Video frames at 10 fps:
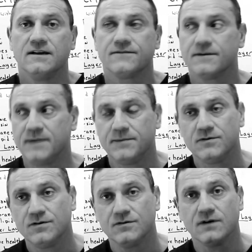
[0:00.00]
for
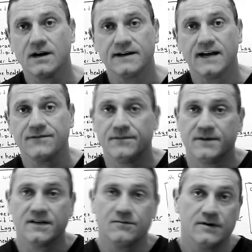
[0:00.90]
people who are not
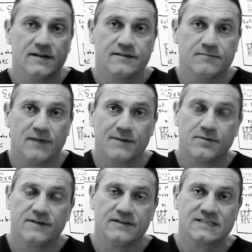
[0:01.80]
familiar with my
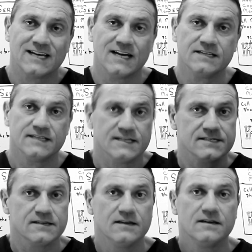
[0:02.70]
previous
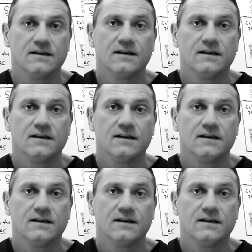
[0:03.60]
content,